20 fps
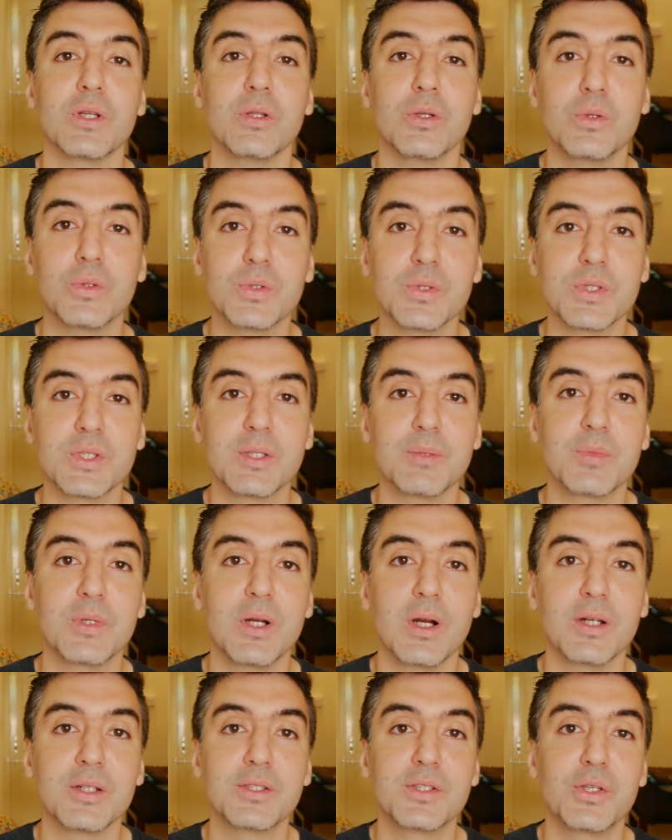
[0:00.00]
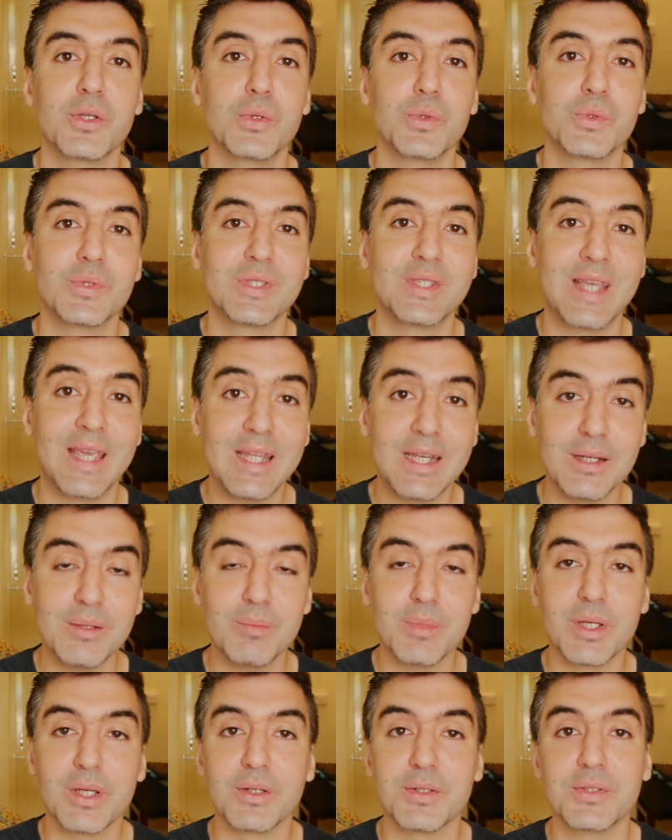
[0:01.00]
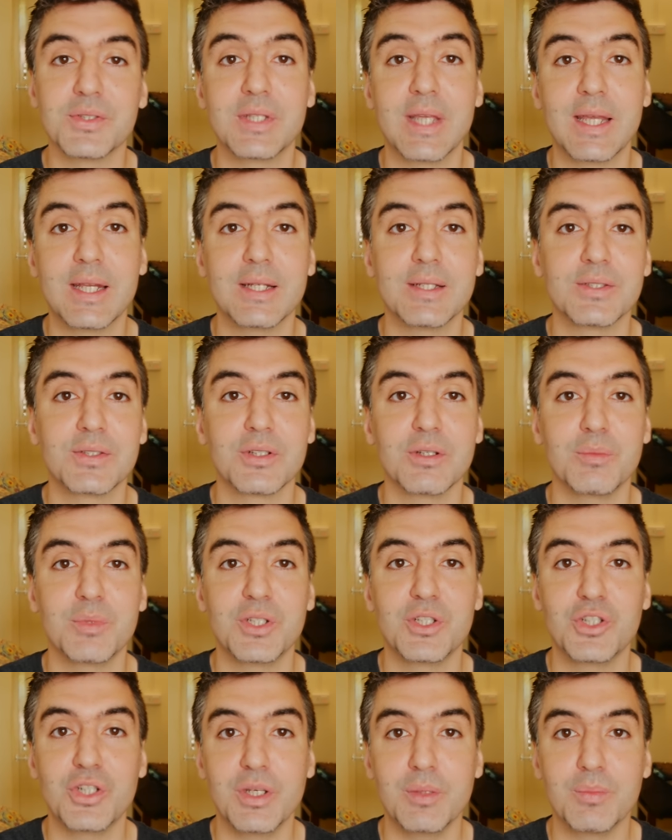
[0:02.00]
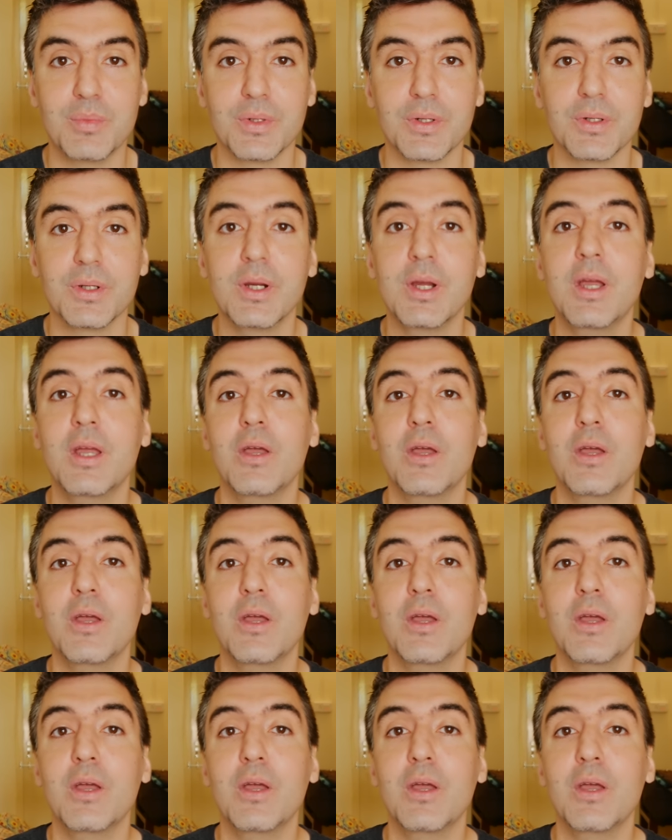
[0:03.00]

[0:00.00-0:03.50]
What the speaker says: local SIM card to use data because data is going to be cheaper